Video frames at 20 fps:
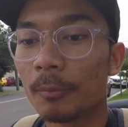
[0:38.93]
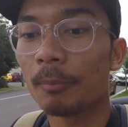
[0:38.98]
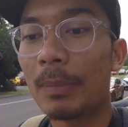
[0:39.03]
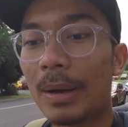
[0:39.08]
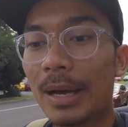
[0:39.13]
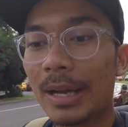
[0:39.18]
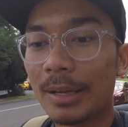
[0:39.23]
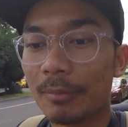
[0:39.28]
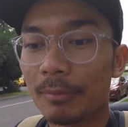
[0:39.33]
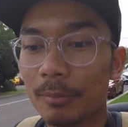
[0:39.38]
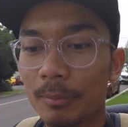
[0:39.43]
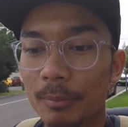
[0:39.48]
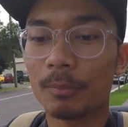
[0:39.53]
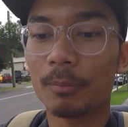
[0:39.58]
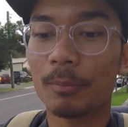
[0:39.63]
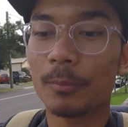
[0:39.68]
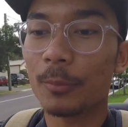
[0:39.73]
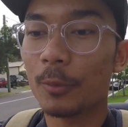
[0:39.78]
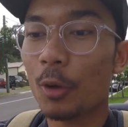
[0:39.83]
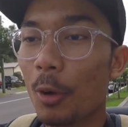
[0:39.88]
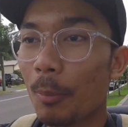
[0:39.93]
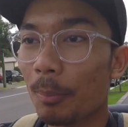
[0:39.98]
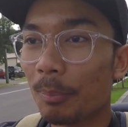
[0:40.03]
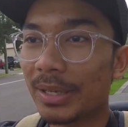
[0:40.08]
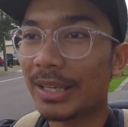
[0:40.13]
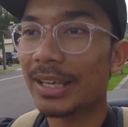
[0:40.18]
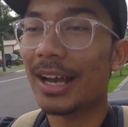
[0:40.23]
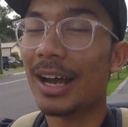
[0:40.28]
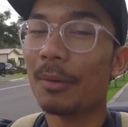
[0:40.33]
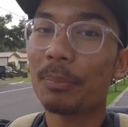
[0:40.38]
might not
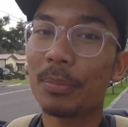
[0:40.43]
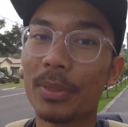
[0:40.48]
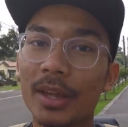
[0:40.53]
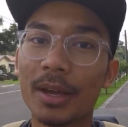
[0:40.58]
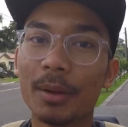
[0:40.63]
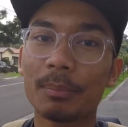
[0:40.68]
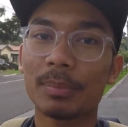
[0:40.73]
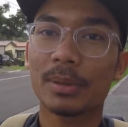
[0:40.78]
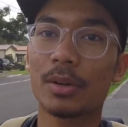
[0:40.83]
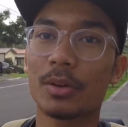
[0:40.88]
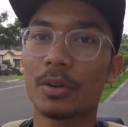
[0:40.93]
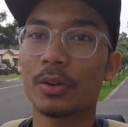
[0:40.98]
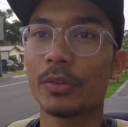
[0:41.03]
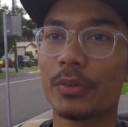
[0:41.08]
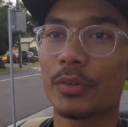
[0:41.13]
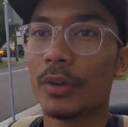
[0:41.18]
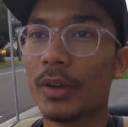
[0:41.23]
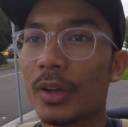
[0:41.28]
be up there because